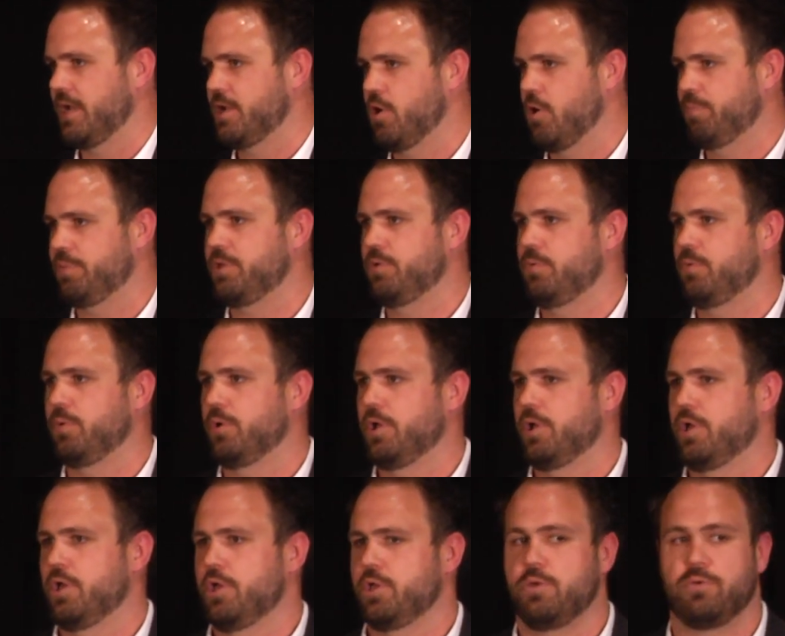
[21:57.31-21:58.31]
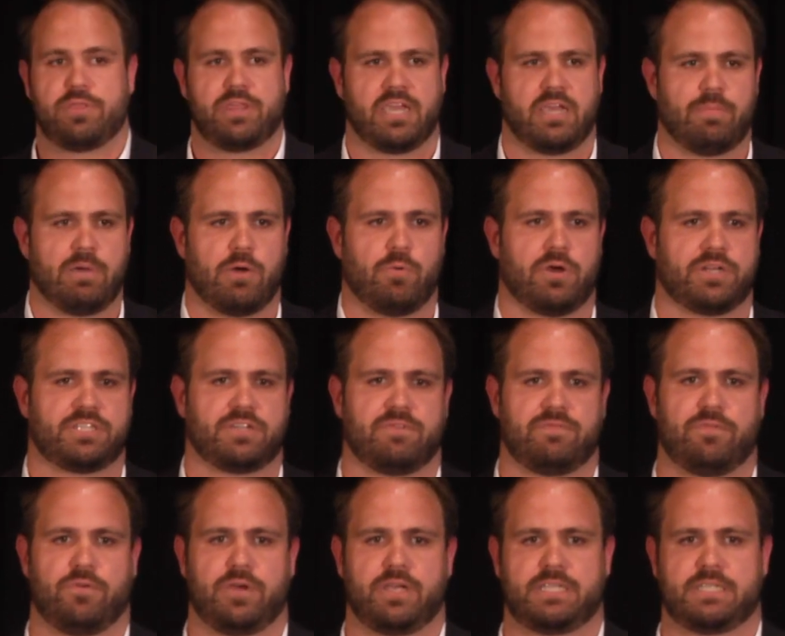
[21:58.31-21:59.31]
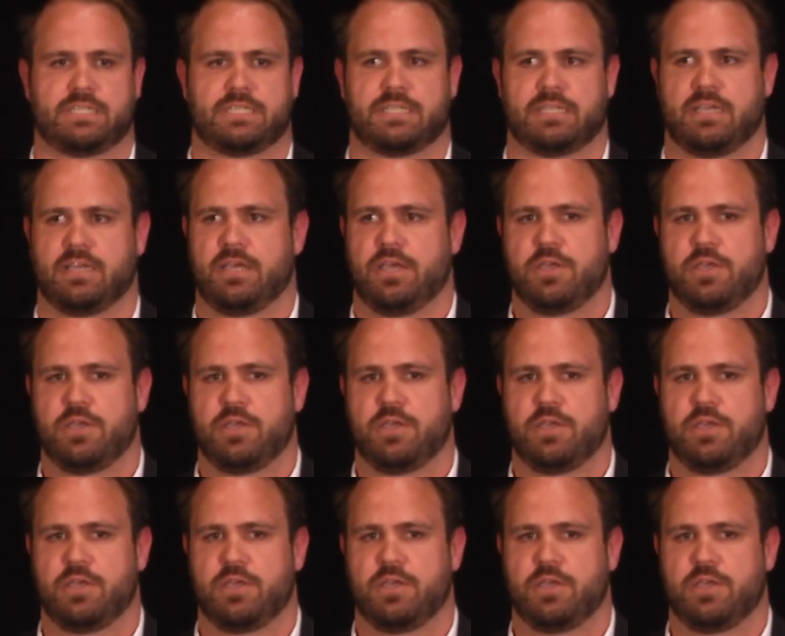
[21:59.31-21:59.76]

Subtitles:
I hope you think about what's your voice,